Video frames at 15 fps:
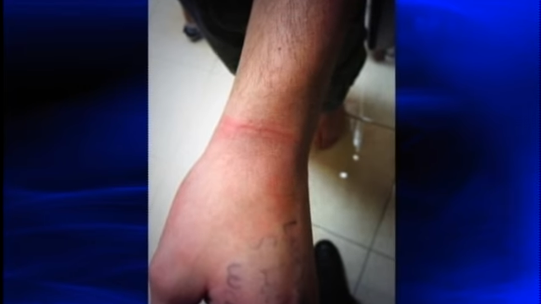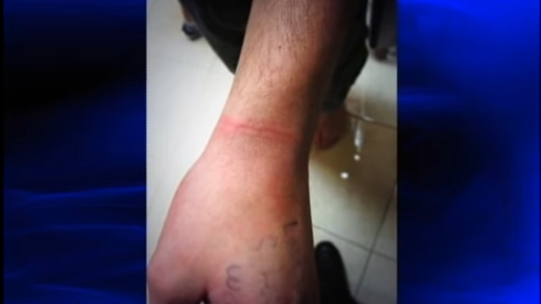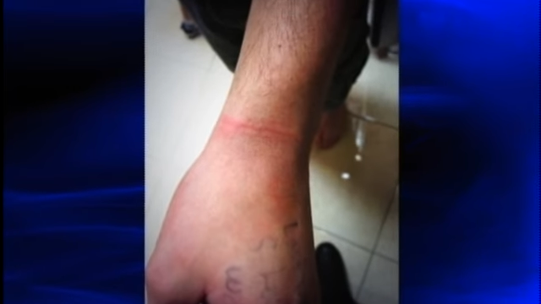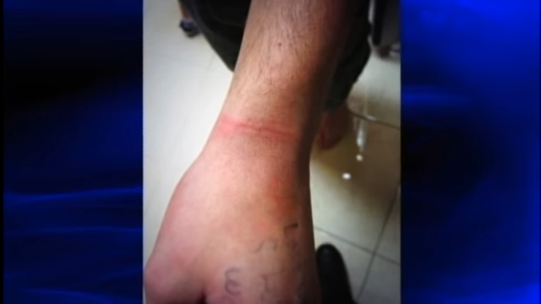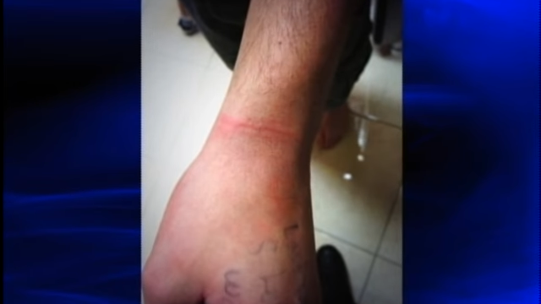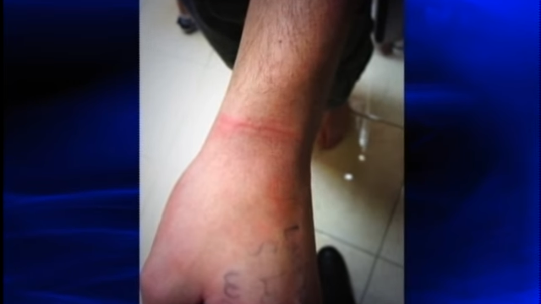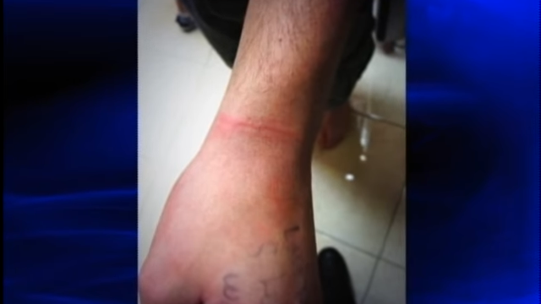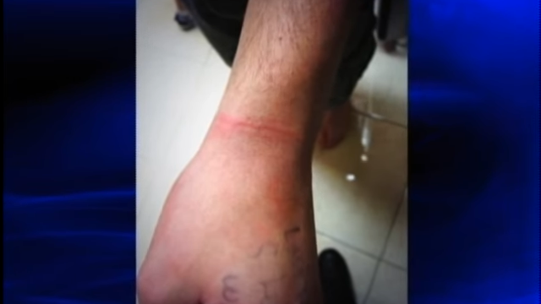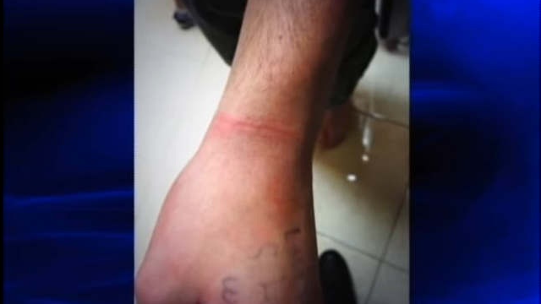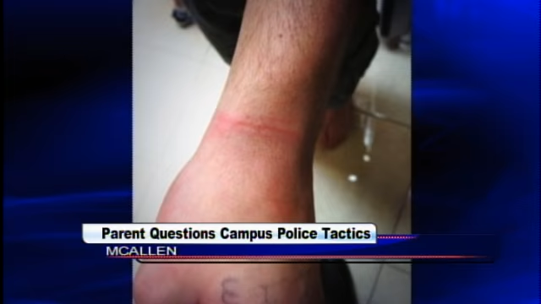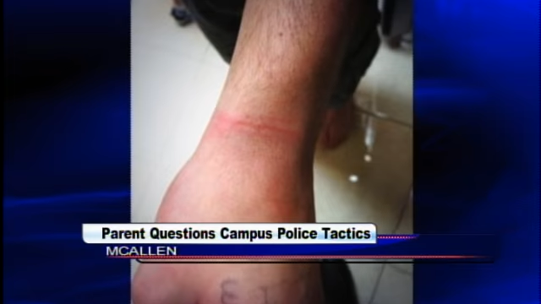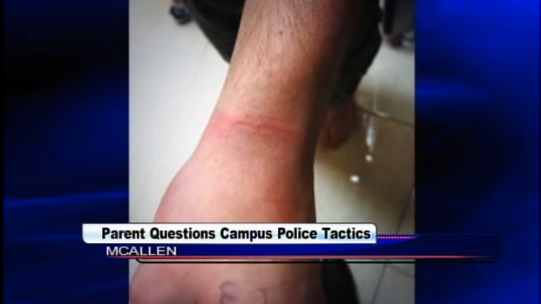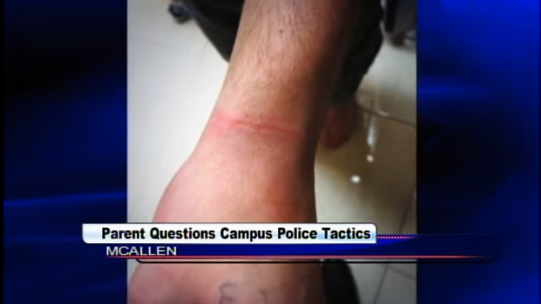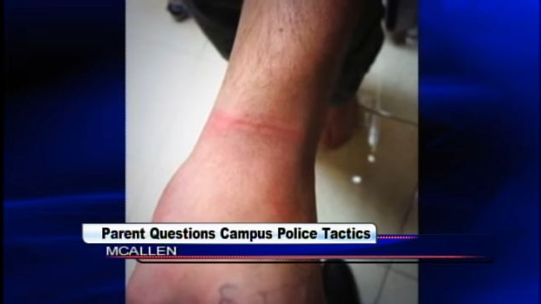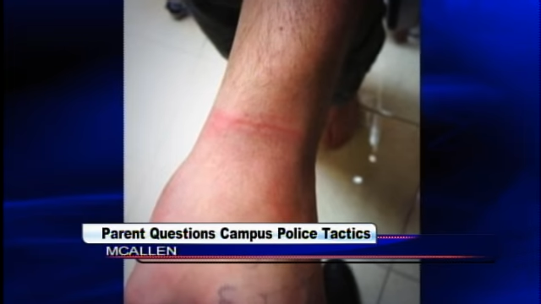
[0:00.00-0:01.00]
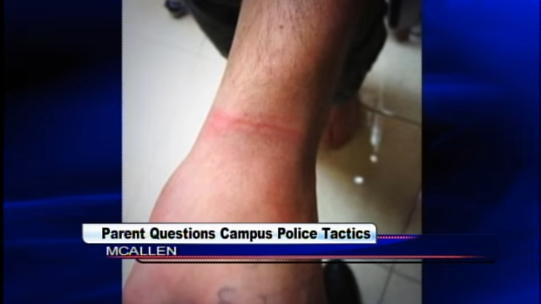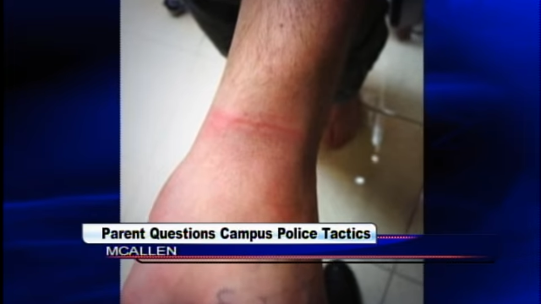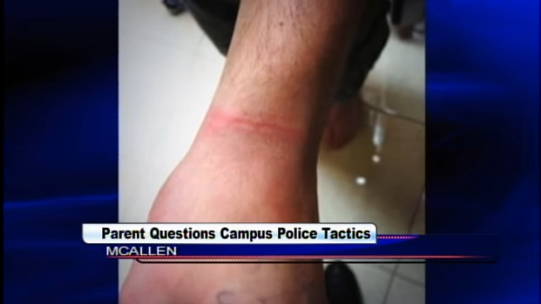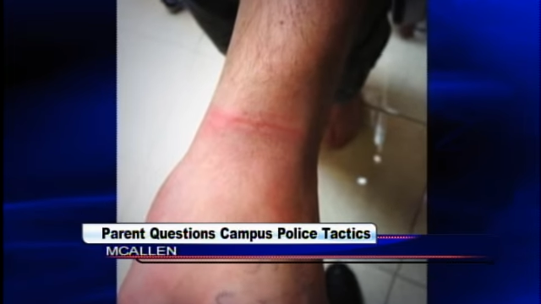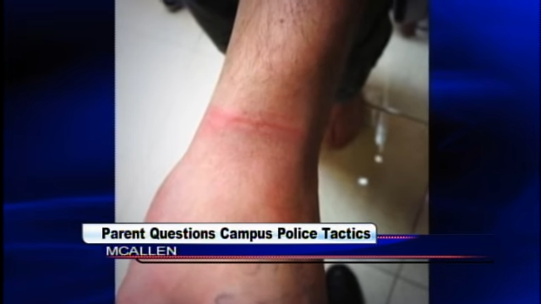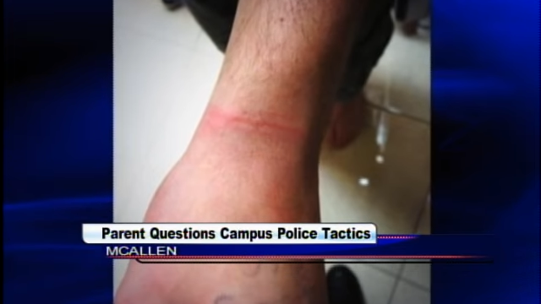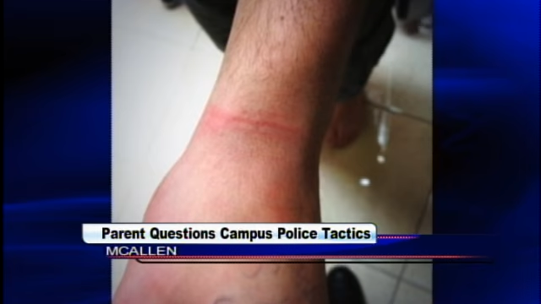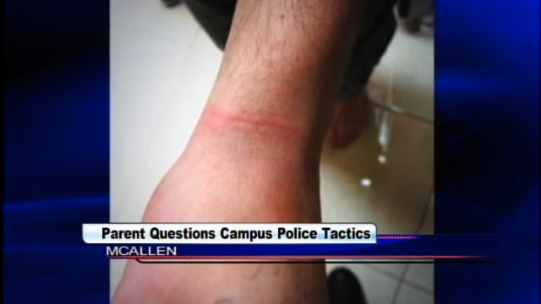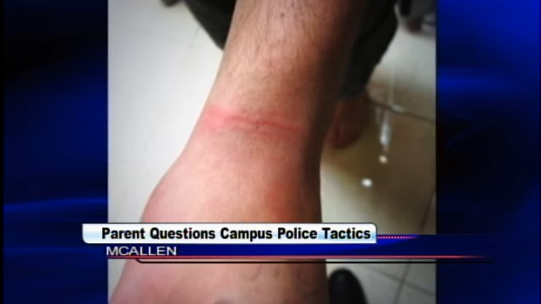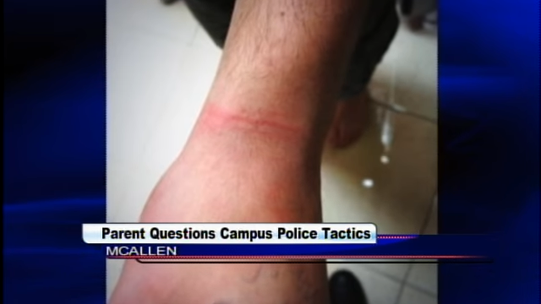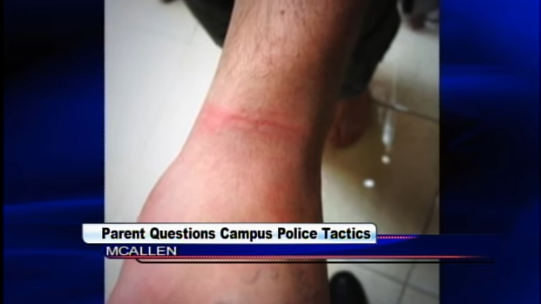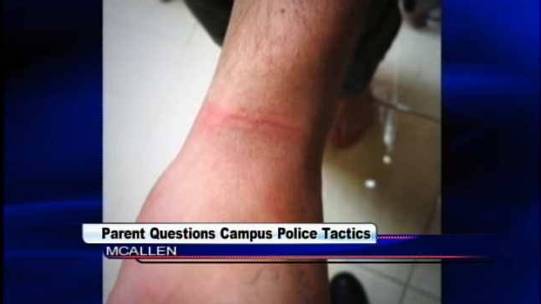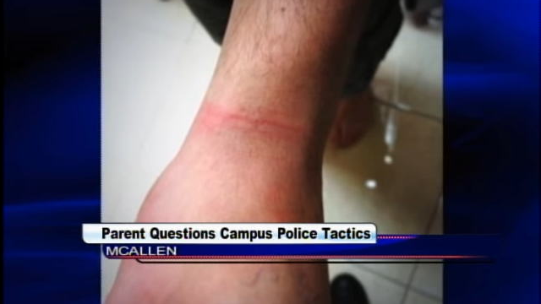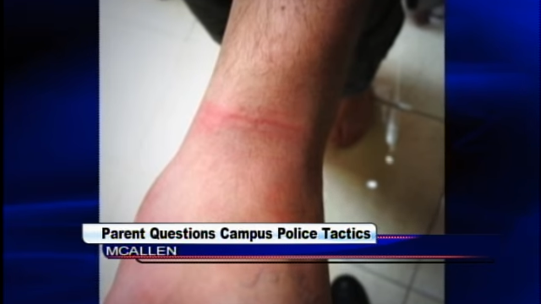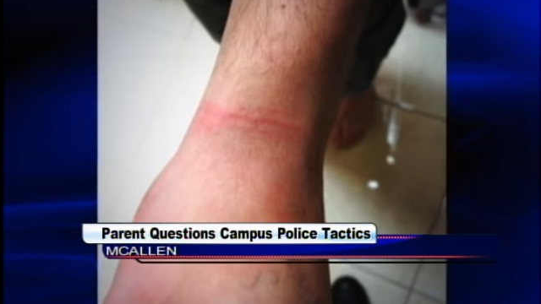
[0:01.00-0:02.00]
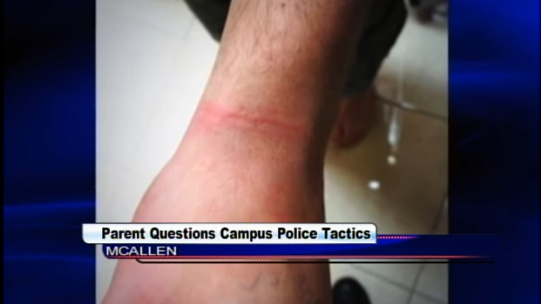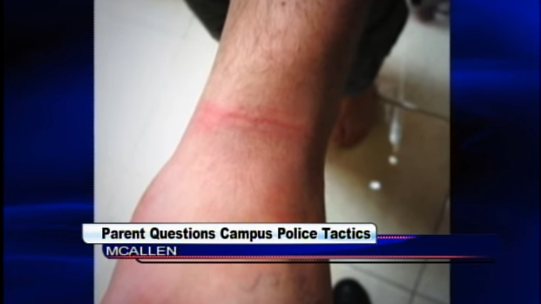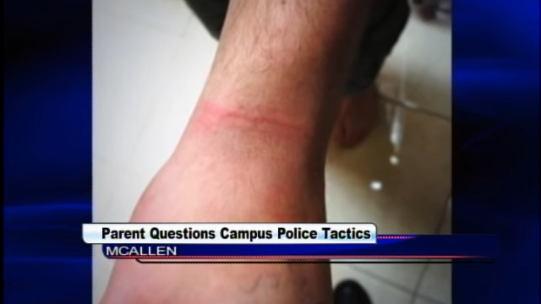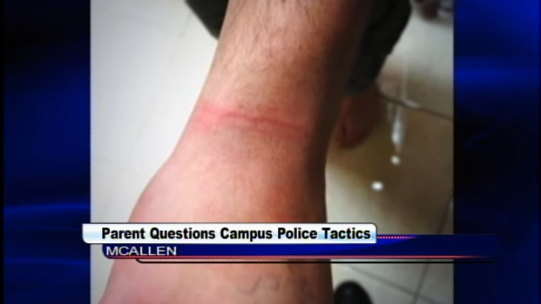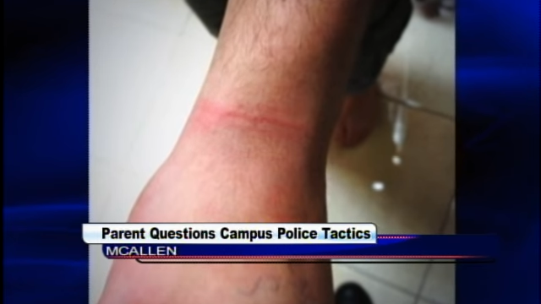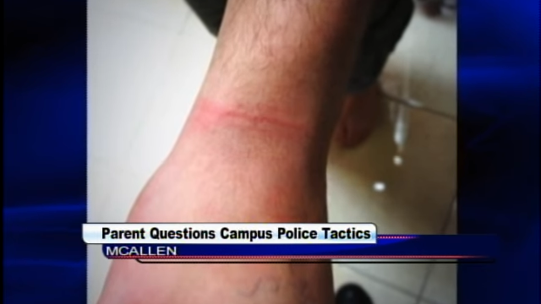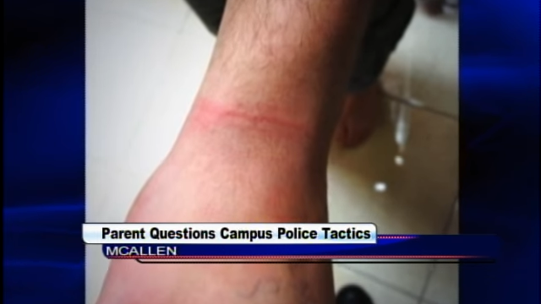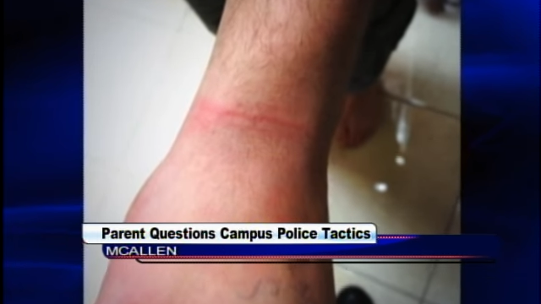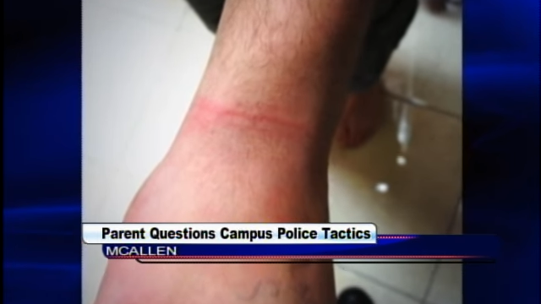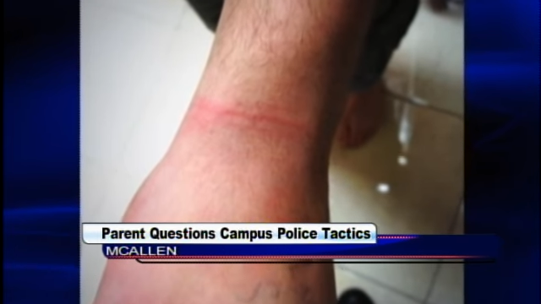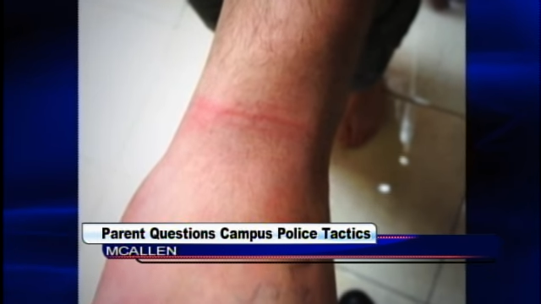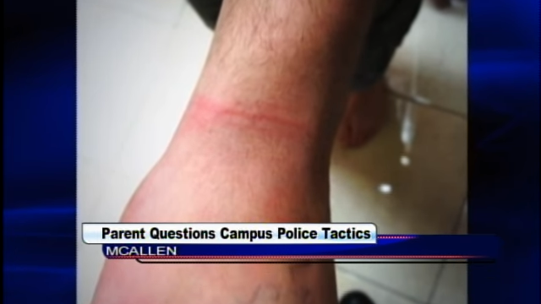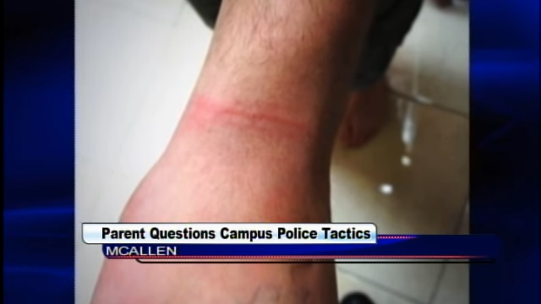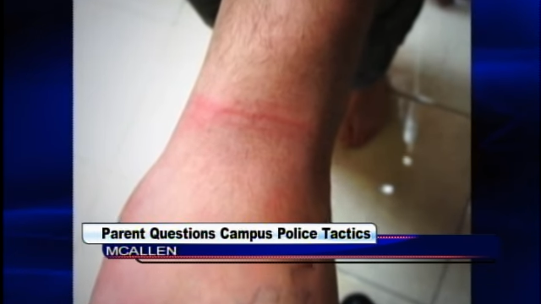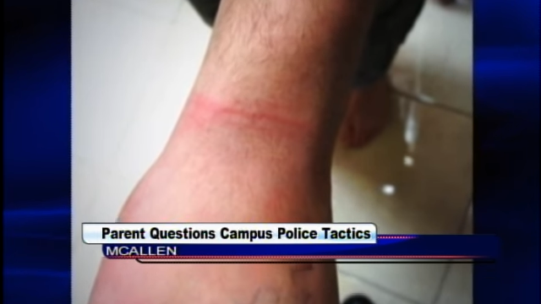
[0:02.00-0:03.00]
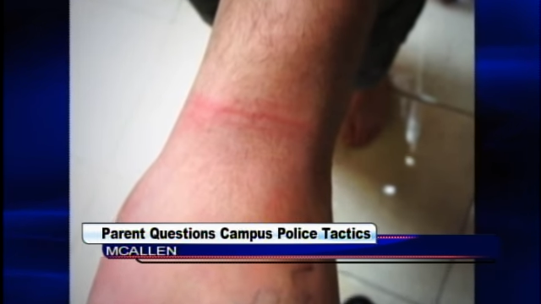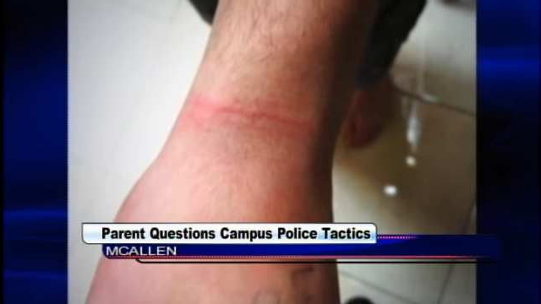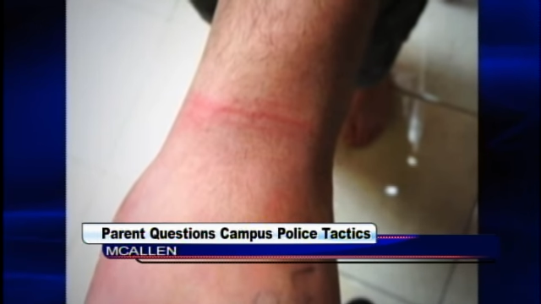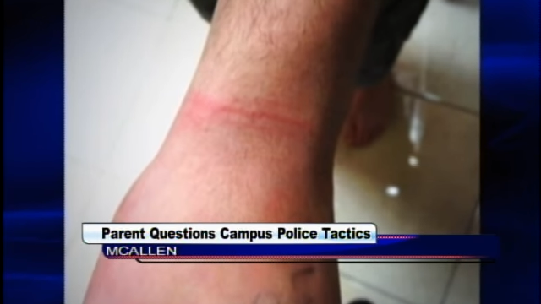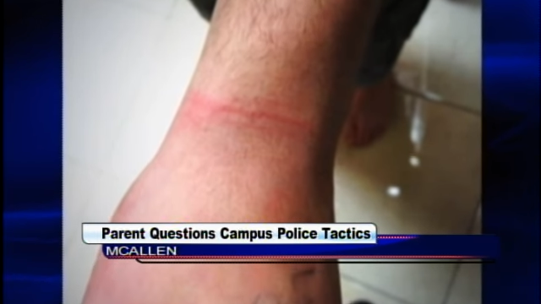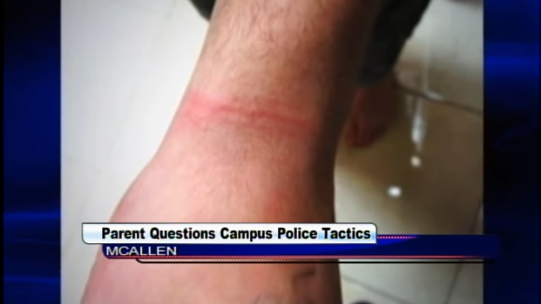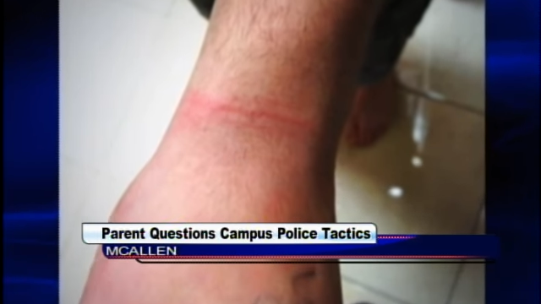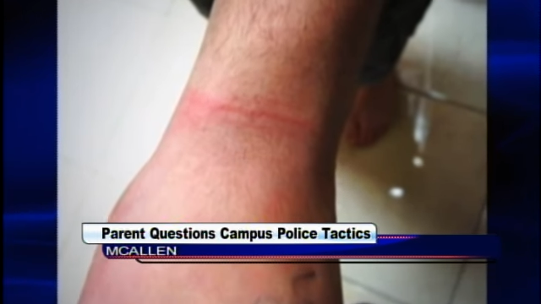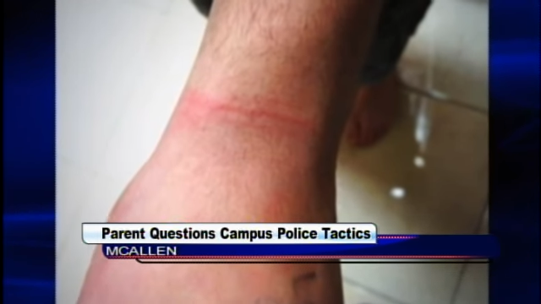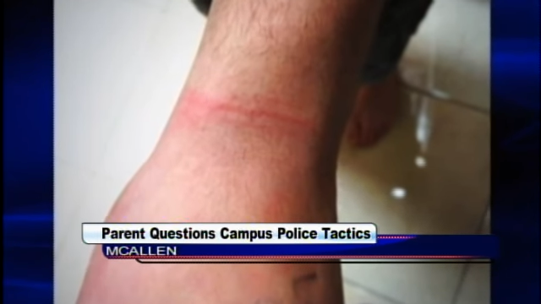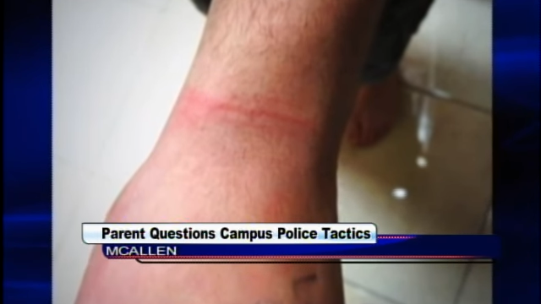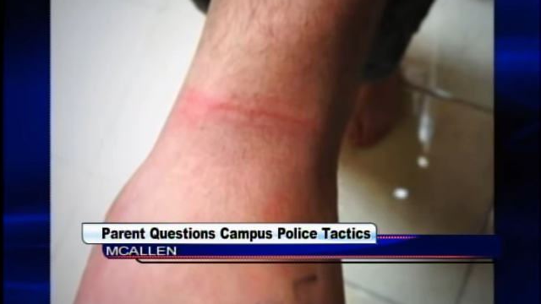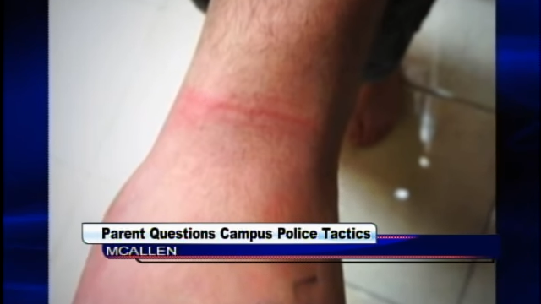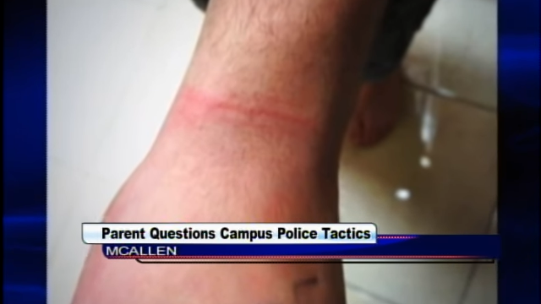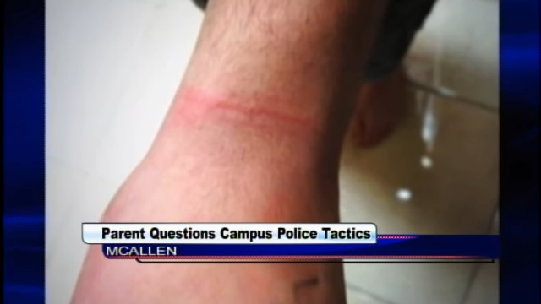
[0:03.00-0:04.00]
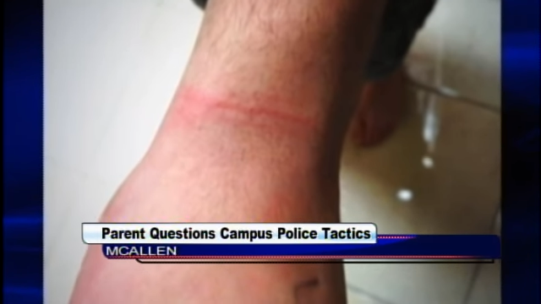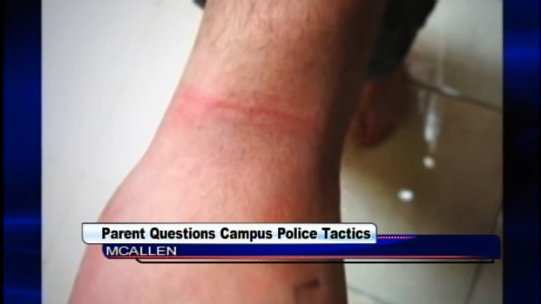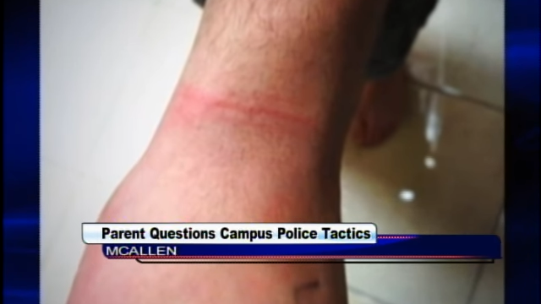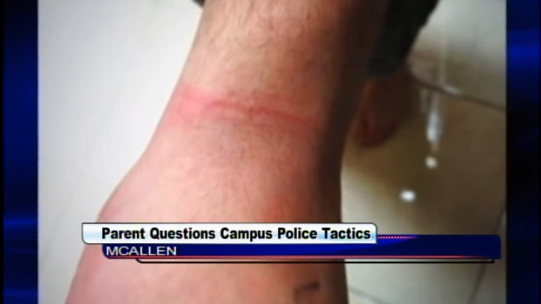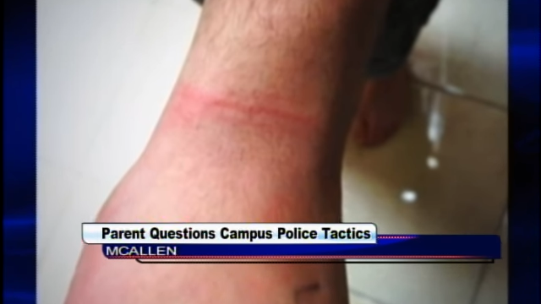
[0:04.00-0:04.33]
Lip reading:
[unreadable: no face in view]